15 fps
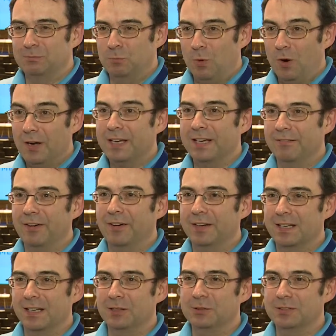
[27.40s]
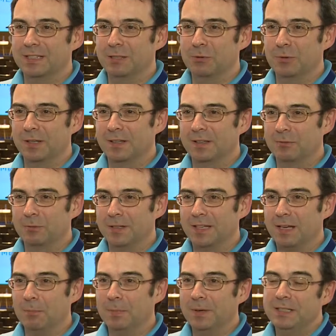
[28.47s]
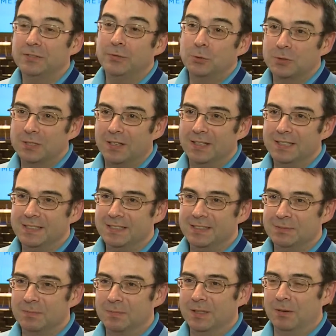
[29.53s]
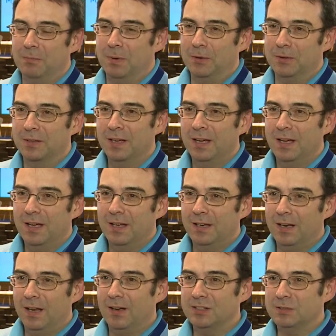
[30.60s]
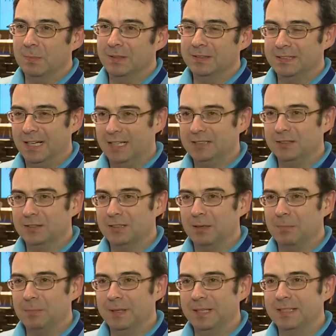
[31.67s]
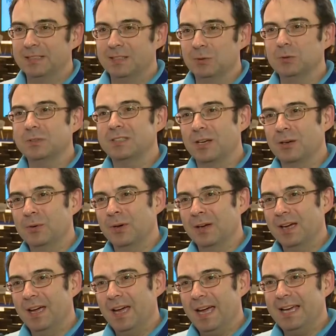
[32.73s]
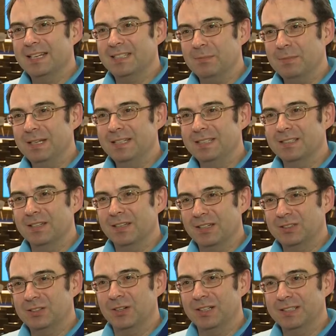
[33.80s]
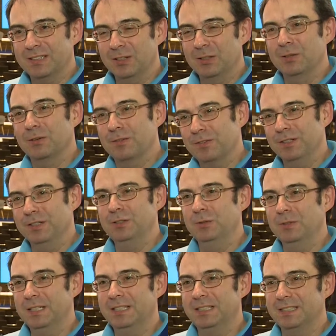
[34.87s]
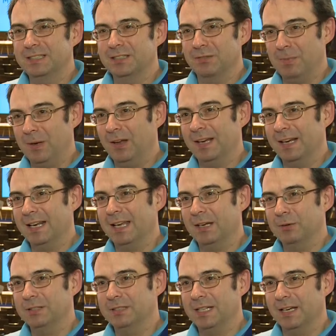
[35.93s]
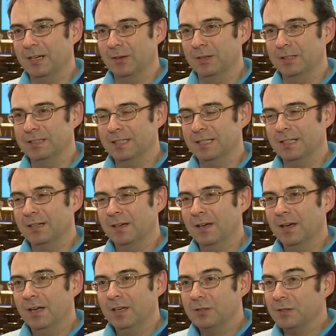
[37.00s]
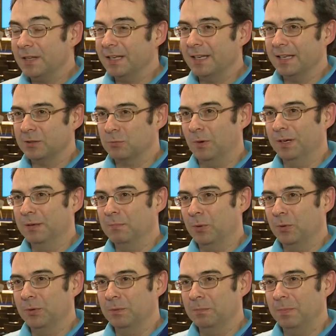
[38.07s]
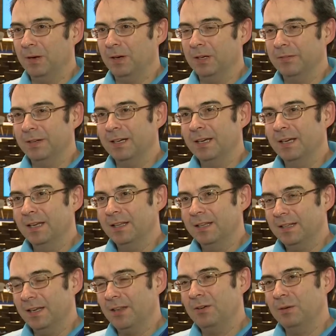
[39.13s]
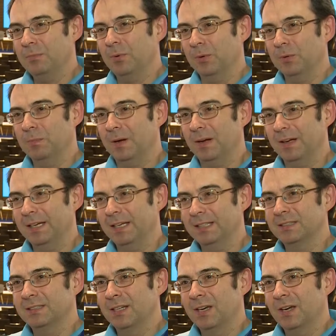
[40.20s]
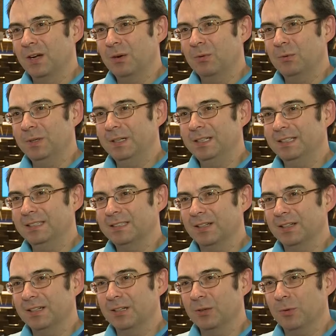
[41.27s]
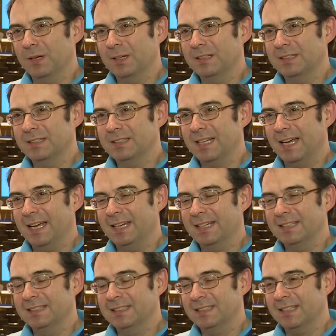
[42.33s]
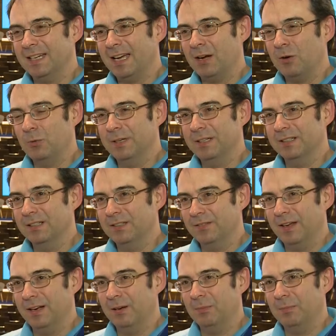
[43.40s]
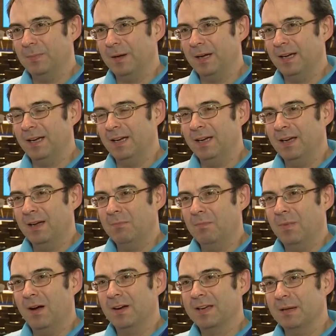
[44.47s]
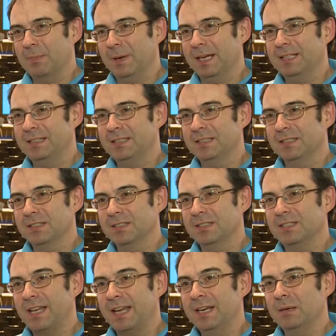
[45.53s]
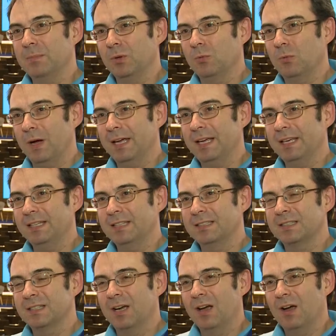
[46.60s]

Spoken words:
working very closely with companies of all sizes, both large multinational companies and also SMEs that are trying to look for new niches of applying language technology. So I think that's one important part of it. The other important part is really starting to understand how we can develop marketplaces and sustainable ways